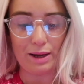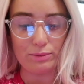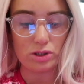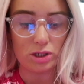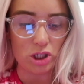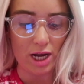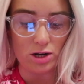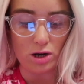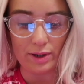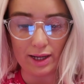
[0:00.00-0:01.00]
I'm just going to check
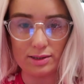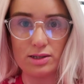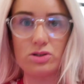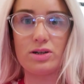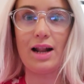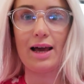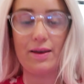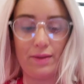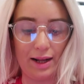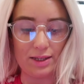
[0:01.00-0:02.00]
no one else has done it, like,
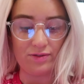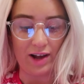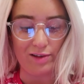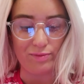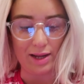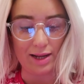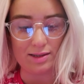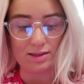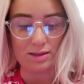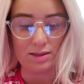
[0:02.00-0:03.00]
in the last 5
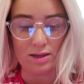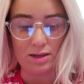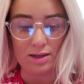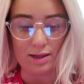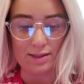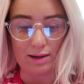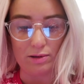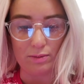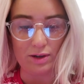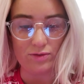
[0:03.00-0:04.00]
minutes. I doubt
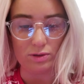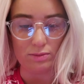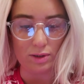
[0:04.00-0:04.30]
they will have done.